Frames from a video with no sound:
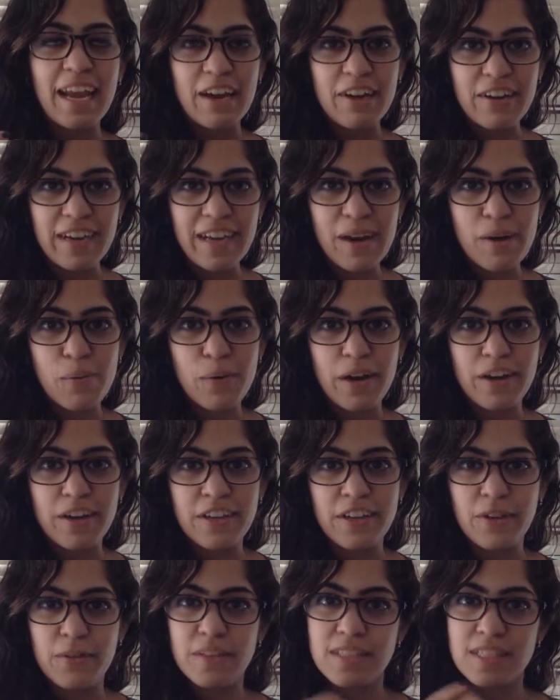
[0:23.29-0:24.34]
area where
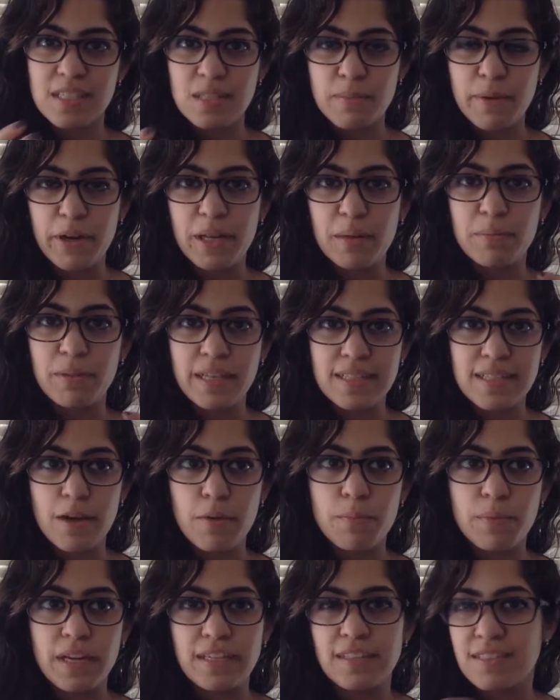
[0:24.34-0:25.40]
you know the disparity plays
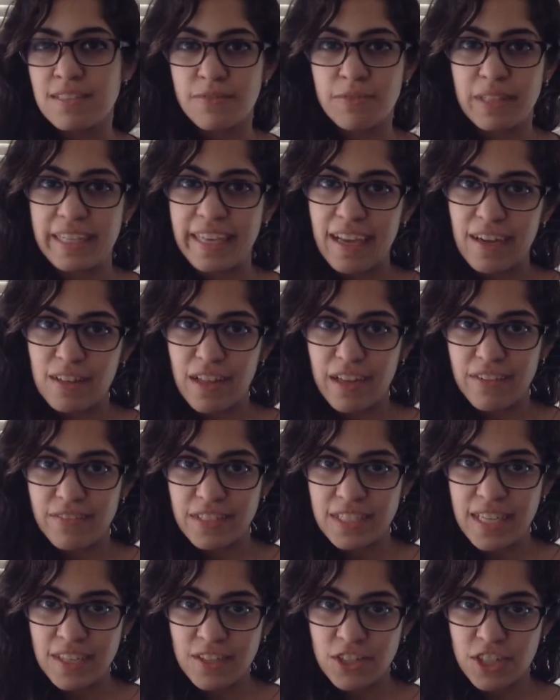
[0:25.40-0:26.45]
out but it doesn't really get a lot of
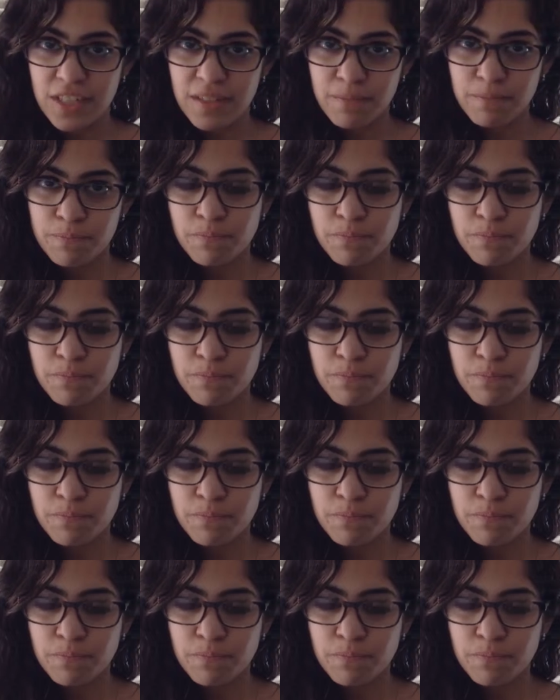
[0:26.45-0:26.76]
attention